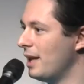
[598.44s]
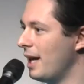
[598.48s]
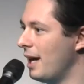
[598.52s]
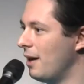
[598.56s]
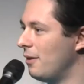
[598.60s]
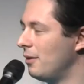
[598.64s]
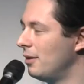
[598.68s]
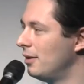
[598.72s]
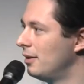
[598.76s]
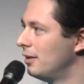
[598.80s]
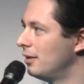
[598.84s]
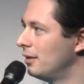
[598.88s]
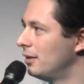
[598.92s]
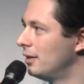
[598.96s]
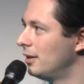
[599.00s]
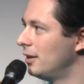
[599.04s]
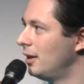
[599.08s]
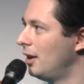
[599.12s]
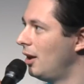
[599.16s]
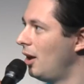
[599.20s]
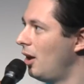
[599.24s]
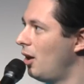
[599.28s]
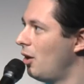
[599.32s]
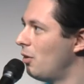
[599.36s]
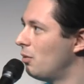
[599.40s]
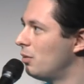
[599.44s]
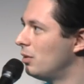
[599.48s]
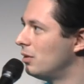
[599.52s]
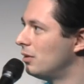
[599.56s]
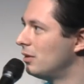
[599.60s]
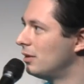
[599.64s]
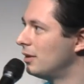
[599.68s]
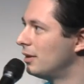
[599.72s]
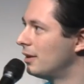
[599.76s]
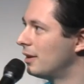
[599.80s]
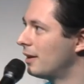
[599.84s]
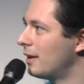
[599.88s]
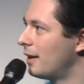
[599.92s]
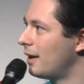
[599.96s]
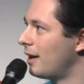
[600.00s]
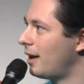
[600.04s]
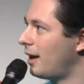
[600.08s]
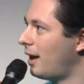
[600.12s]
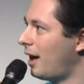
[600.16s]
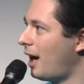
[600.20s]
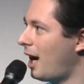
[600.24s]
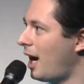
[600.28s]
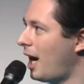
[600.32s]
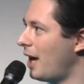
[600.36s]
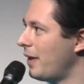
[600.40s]
now? Well,
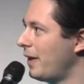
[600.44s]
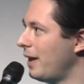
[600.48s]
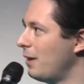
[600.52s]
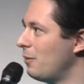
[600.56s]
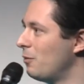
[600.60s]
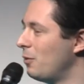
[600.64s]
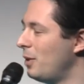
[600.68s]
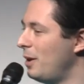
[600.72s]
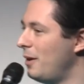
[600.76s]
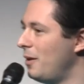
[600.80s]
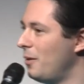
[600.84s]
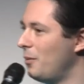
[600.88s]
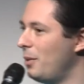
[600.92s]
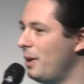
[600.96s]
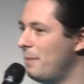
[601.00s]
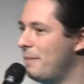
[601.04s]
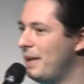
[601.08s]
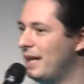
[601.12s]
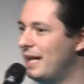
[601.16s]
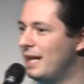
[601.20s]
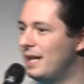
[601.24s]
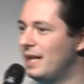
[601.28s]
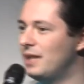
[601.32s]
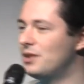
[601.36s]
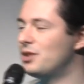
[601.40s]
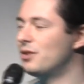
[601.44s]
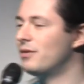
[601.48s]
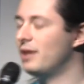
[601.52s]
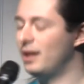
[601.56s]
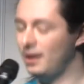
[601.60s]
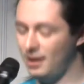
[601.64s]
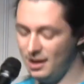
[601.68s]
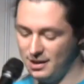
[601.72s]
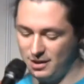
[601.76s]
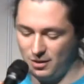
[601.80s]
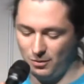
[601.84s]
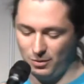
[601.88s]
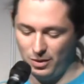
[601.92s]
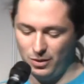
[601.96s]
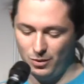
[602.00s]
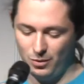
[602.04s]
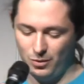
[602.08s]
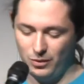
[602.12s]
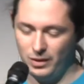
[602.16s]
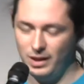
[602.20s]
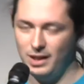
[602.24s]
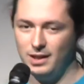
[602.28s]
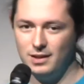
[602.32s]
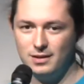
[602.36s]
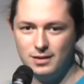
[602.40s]
I think we're beginning to realize that with
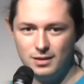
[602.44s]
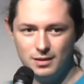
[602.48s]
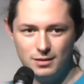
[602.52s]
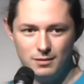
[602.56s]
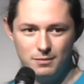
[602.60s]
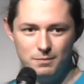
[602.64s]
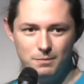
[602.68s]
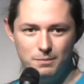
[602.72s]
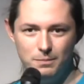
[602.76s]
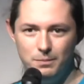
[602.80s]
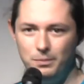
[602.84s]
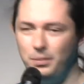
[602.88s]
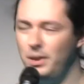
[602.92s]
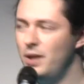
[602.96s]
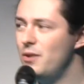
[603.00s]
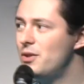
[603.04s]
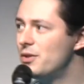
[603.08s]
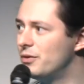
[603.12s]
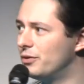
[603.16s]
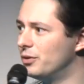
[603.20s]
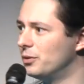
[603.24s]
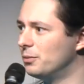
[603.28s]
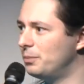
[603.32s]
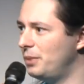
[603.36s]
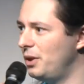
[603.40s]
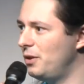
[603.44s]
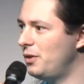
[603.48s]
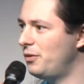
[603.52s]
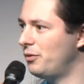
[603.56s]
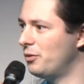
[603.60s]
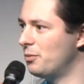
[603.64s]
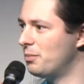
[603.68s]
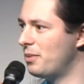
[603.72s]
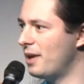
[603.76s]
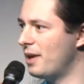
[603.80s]
all these beautiful, beautiful